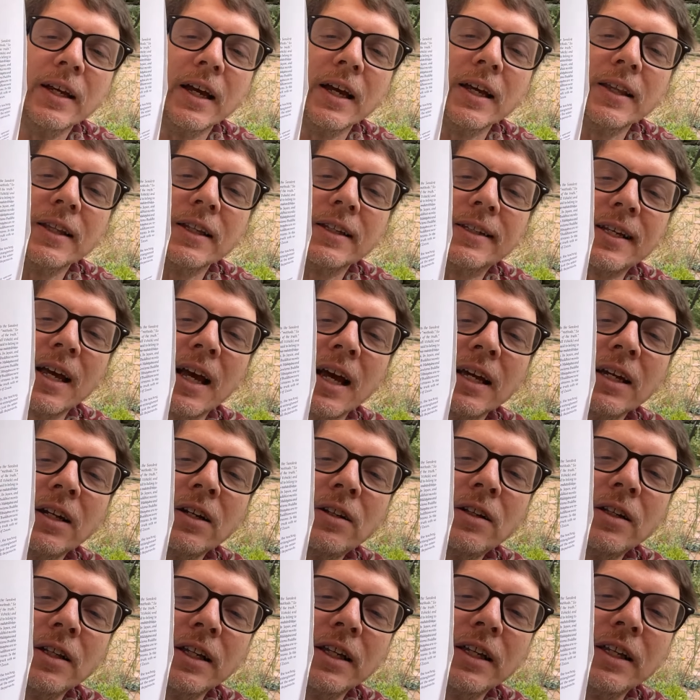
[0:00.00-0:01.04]
And the
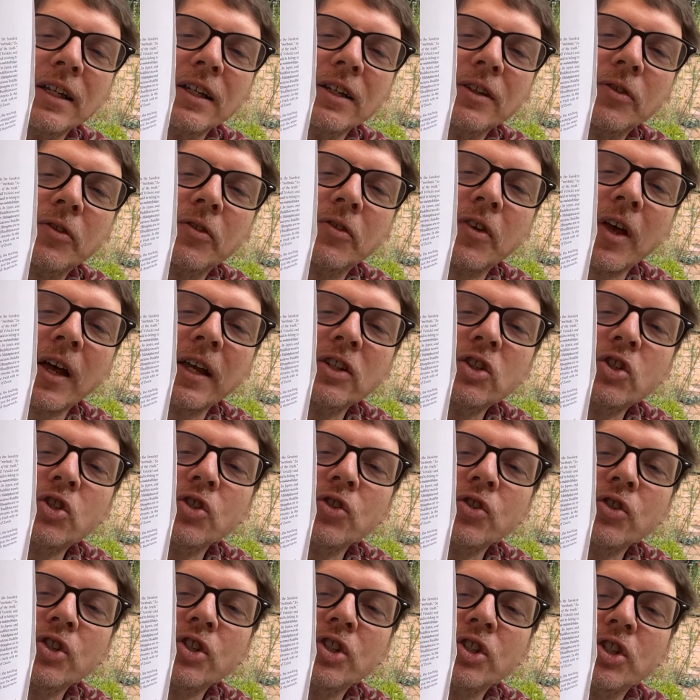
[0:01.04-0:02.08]
title is
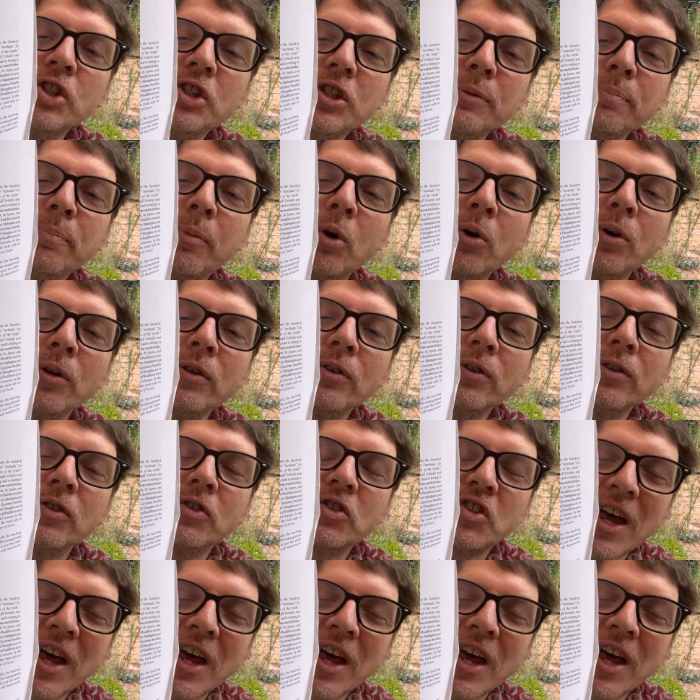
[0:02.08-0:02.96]
Sanju Shichibon